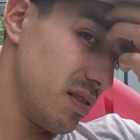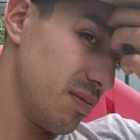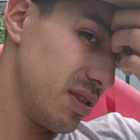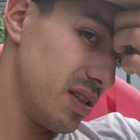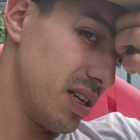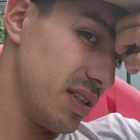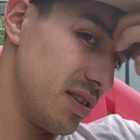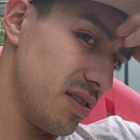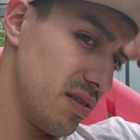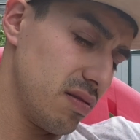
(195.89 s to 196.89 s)
It's nice
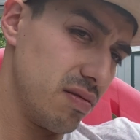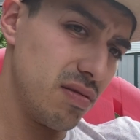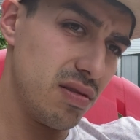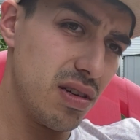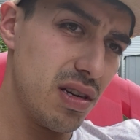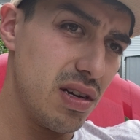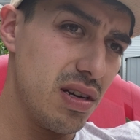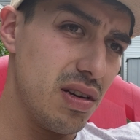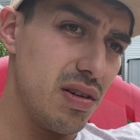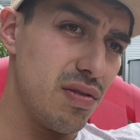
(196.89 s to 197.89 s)
to
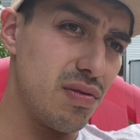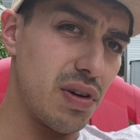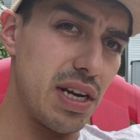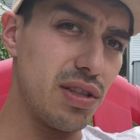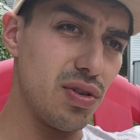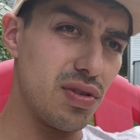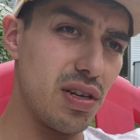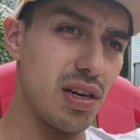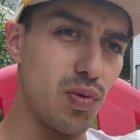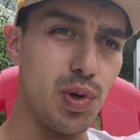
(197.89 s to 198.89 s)
find those
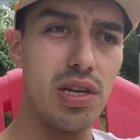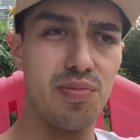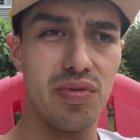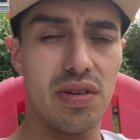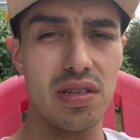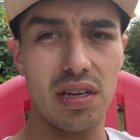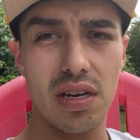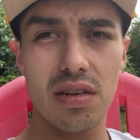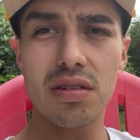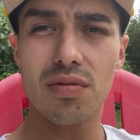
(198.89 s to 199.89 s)
like weak points, I
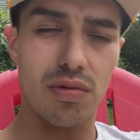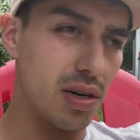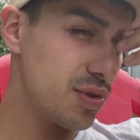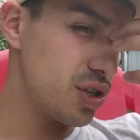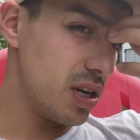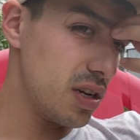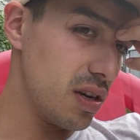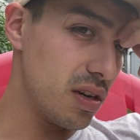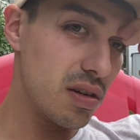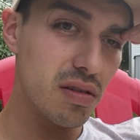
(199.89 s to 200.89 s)
guess, where I'm
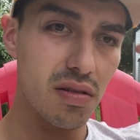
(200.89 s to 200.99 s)
shaking.